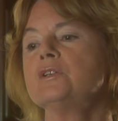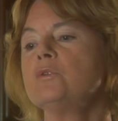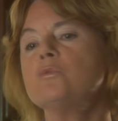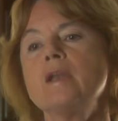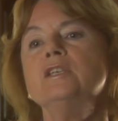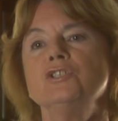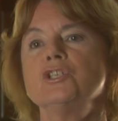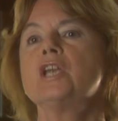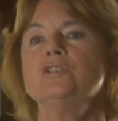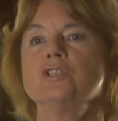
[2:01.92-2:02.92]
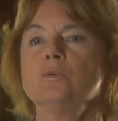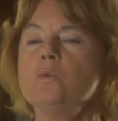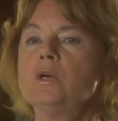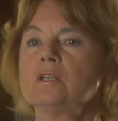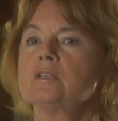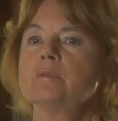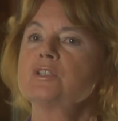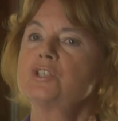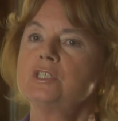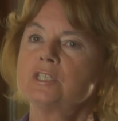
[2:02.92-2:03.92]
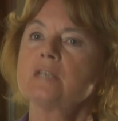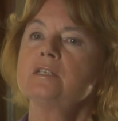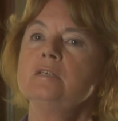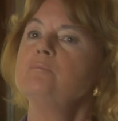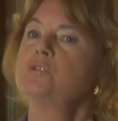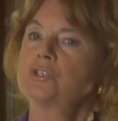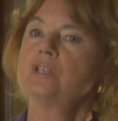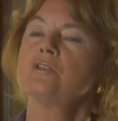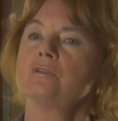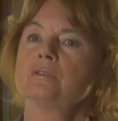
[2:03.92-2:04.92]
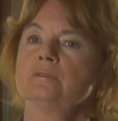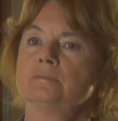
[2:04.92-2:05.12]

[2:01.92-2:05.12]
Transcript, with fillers: an already changing world, but she certainly pushed it on.